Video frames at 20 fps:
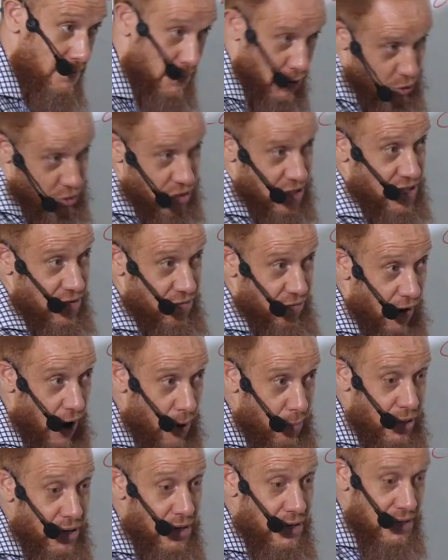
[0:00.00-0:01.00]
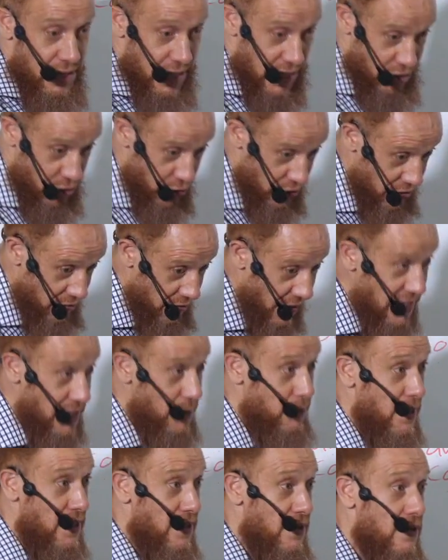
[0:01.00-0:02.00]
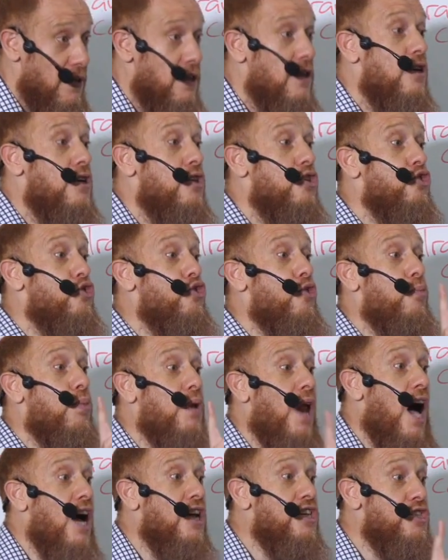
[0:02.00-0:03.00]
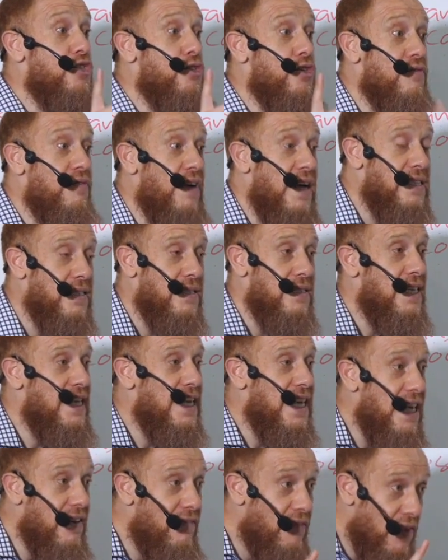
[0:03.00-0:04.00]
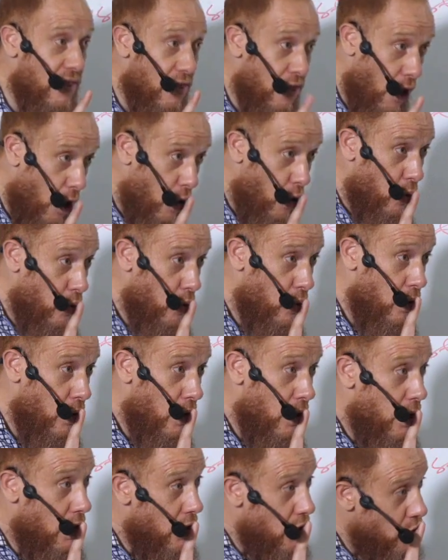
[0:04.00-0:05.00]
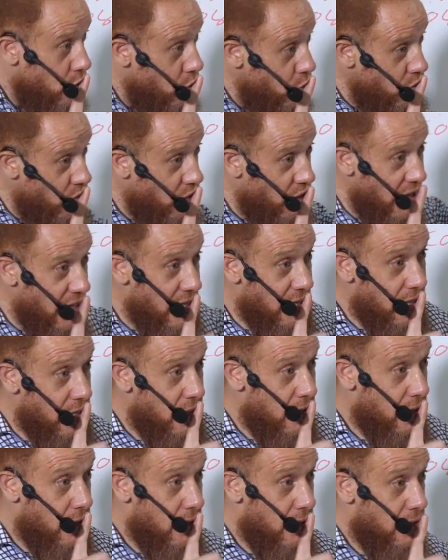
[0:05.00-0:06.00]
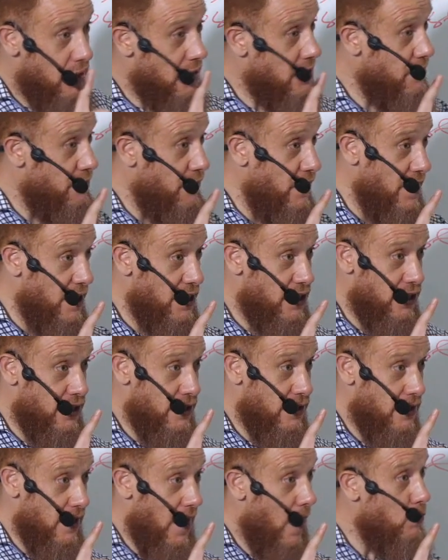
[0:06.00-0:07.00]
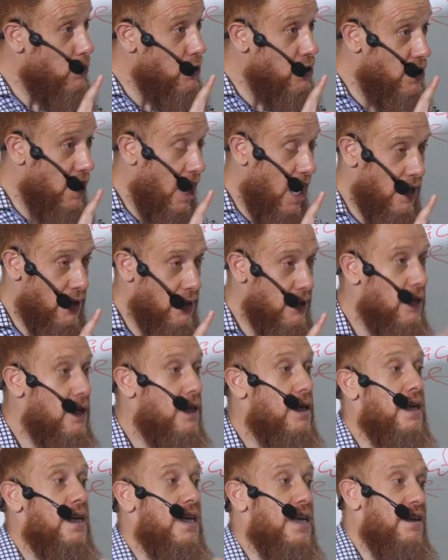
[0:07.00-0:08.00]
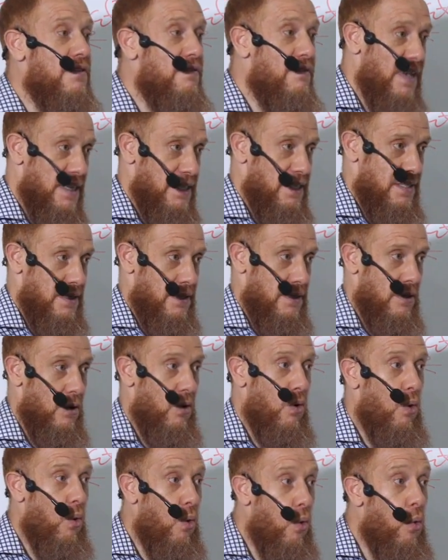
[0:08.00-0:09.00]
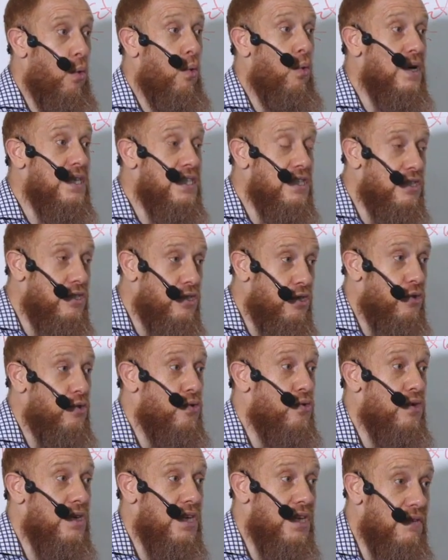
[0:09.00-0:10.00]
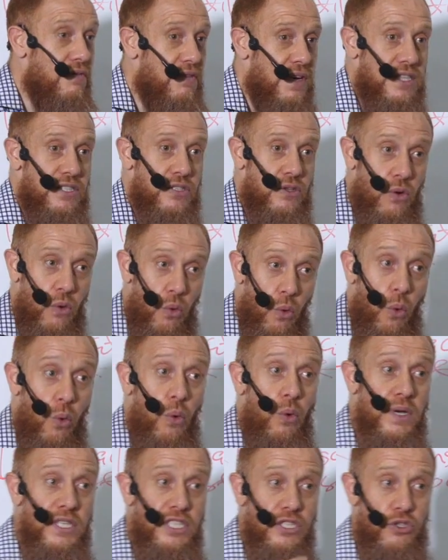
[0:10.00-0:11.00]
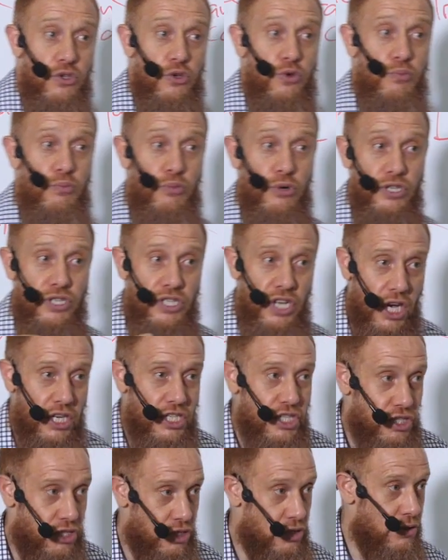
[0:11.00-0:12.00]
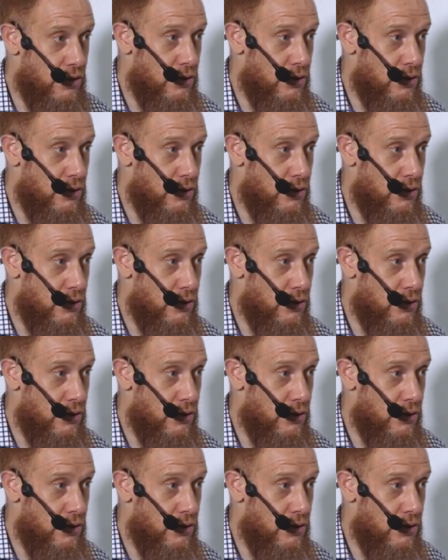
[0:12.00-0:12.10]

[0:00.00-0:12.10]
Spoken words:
Because as a farmer, that's your investment. You're obliged to invest. Even though you think it's finished, I will die. Invest. Always do invest. Always do production.